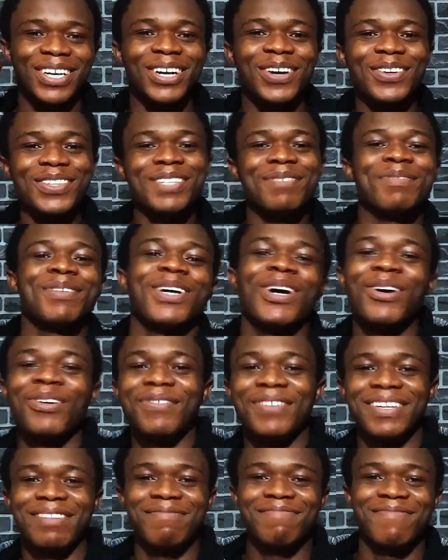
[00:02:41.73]
Go Team
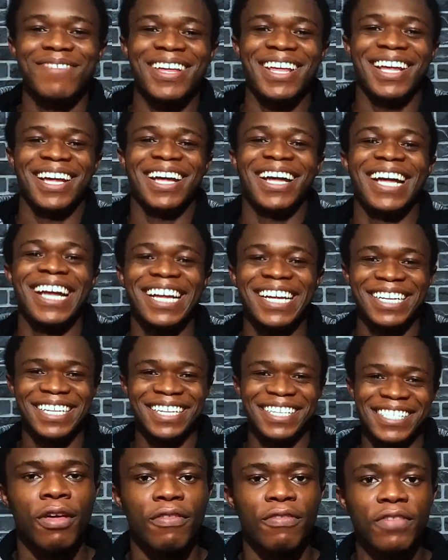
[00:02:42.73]
Xiaomi.
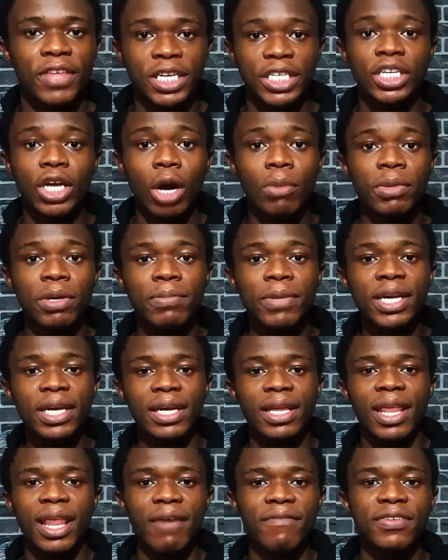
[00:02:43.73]
The Xiaomi
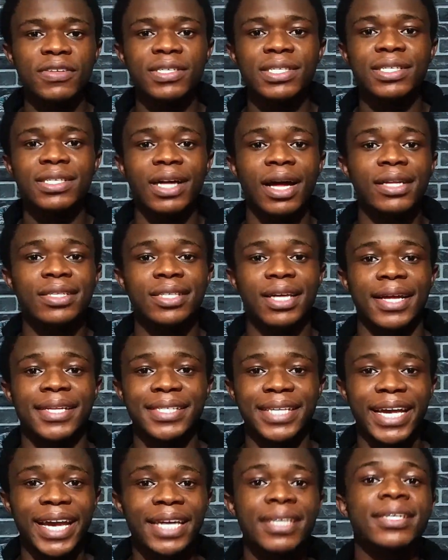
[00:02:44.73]
Mi 11 starts
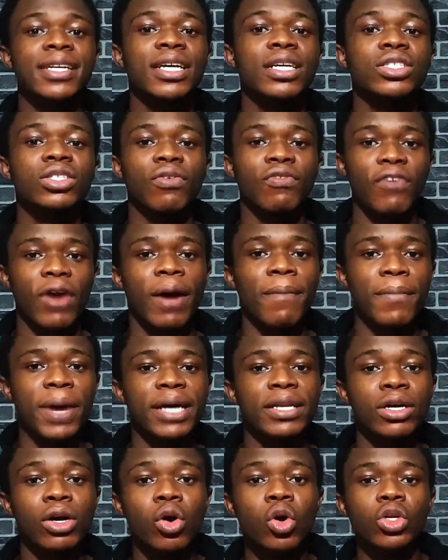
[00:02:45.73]
at 8 gigs of RAM
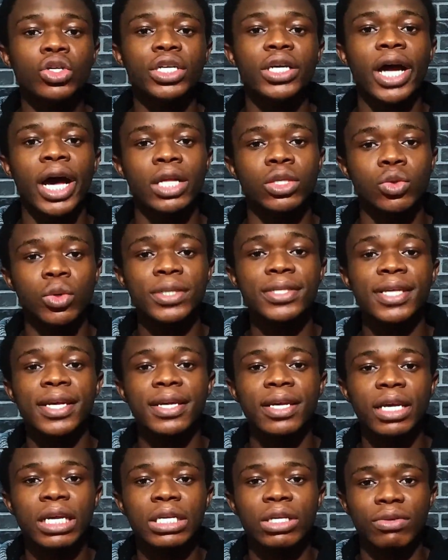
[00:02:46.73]
and
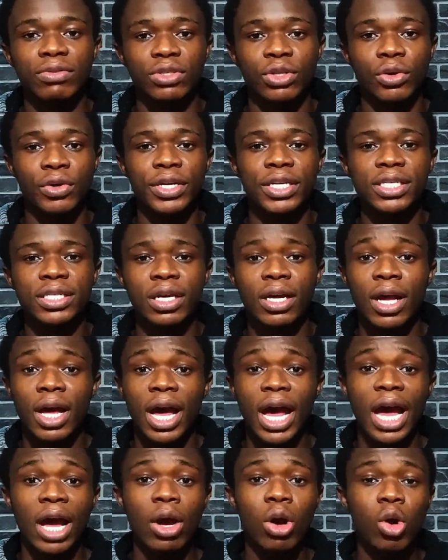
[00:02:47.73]
128 gigs of storage,
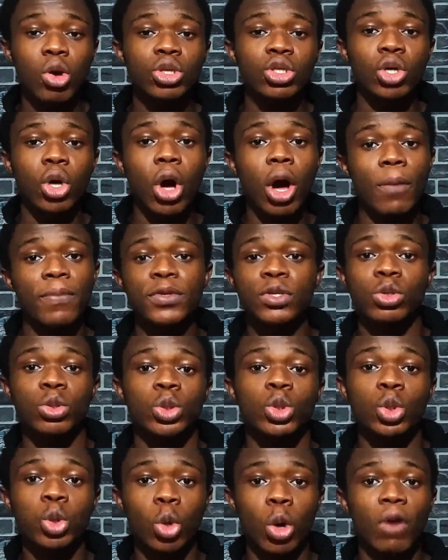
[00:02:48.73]
and goes up
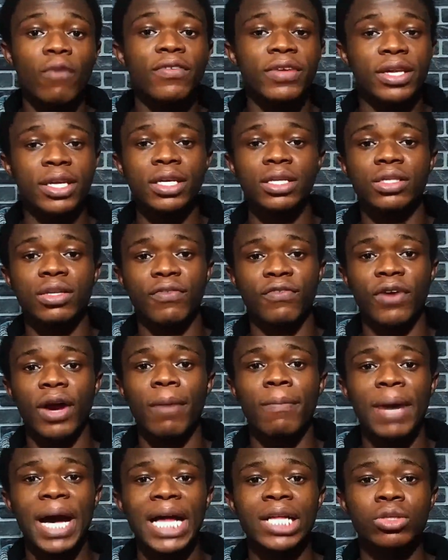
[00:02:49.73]
to 12 gigs of
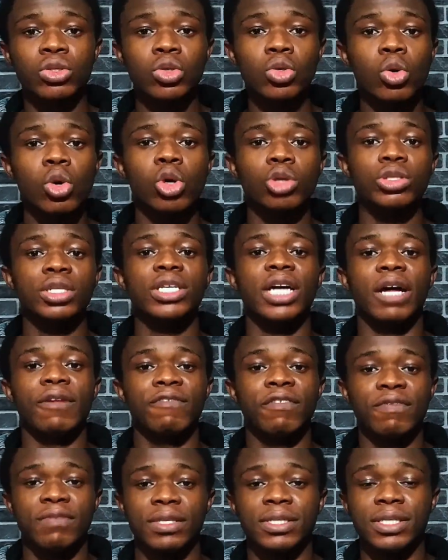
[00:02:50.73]
RAM and
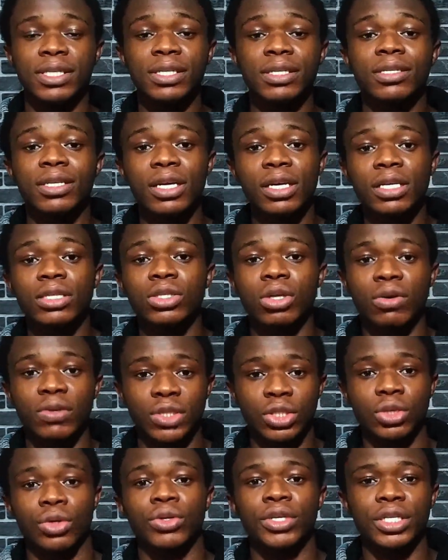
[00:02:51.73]
256 gigs
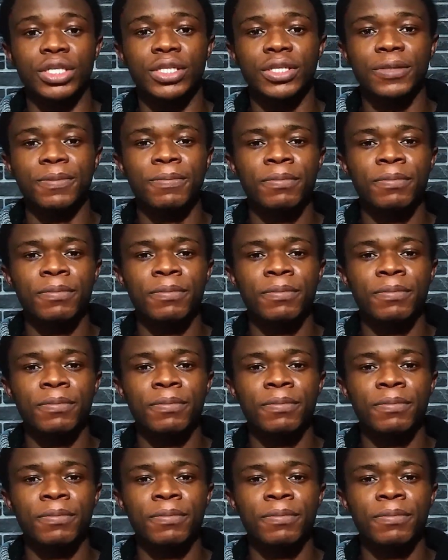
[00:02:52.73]
of storage.